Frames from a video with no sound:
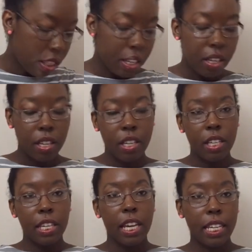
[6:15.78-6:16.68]
The
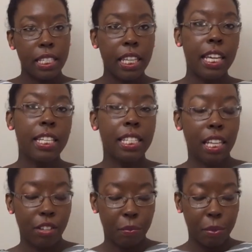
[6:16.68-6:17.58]
next
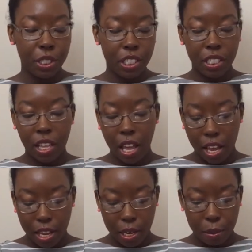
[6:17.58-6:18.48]
set of books
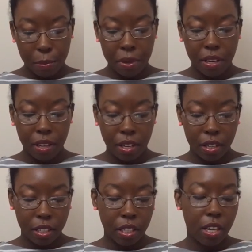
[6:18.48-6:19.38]
I
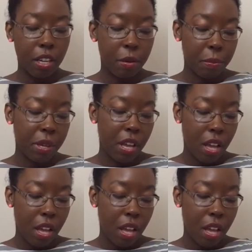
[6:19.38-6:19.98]
picked up